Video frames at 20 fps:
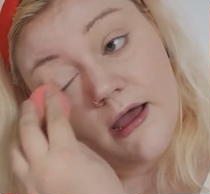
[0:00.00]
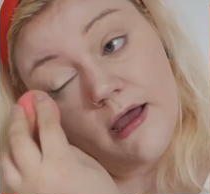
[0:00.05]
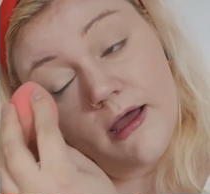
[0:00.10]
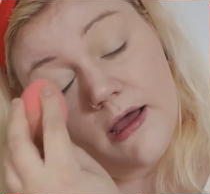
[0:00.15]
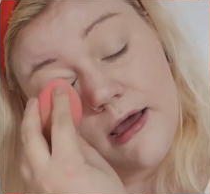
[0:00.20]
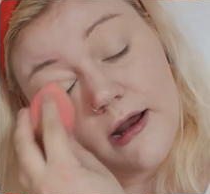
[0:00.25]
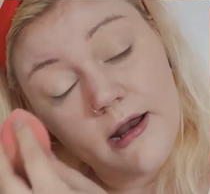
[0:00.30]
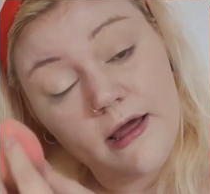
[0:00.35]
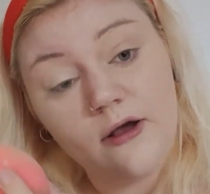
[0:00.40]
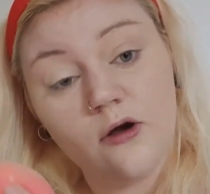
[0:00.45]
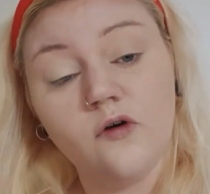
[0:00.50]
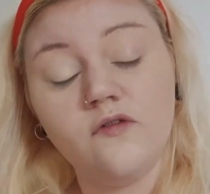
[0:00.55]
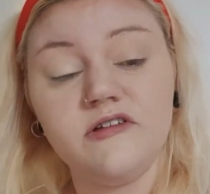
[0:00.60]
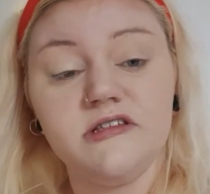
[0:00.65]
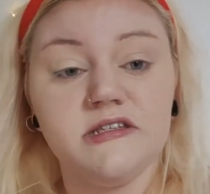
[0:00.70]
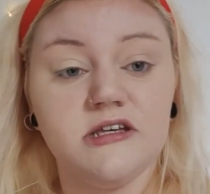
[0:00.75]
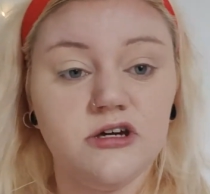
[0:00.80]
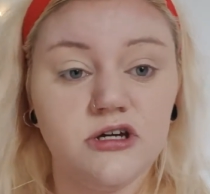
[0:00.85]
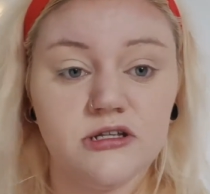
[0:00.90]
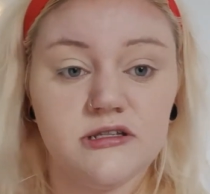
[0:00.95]
and like
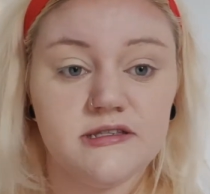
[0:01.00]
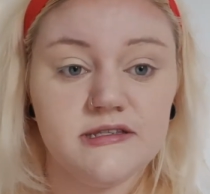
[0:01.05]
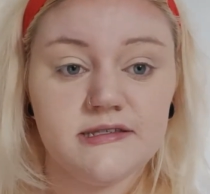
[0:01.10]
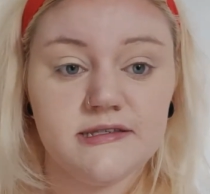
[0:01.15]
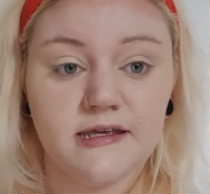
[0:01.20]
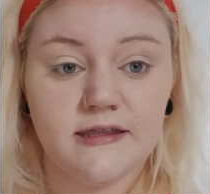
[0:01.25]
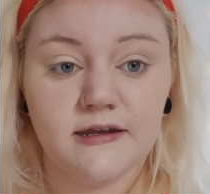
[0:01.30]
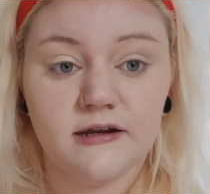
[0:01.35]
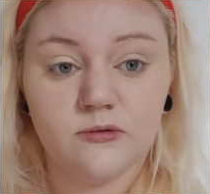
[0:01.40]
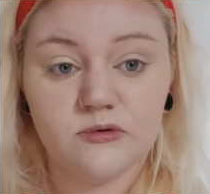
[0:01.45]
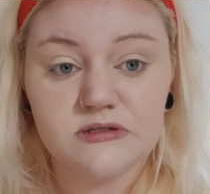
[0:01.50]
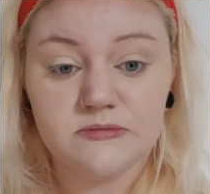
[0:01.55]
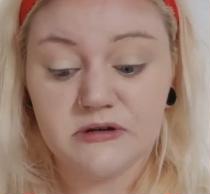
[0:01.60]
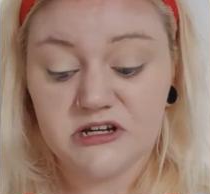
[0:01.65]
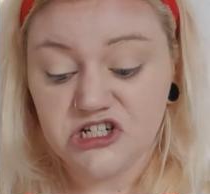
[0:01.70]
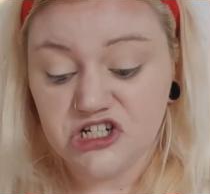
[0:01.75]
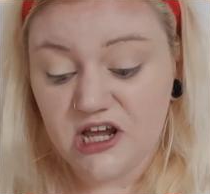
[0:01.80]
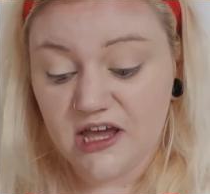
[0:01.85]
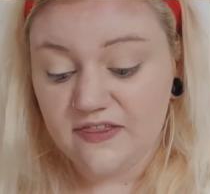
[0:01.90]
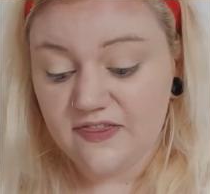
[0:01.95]
obviously you couldn't see that it wasn't
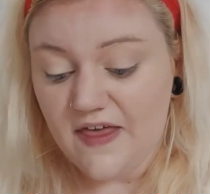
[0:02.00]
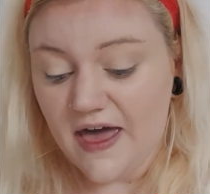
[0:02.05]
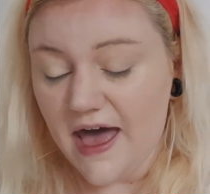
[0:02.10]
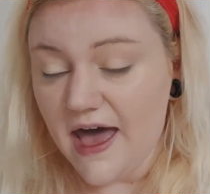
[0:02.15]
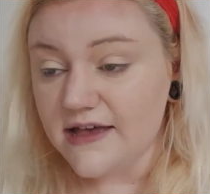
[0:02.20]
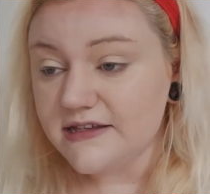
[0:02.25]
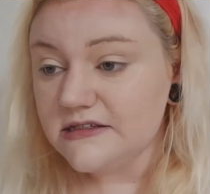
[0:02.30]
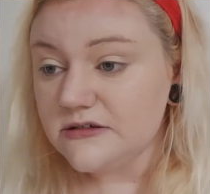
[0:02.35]
my shade there.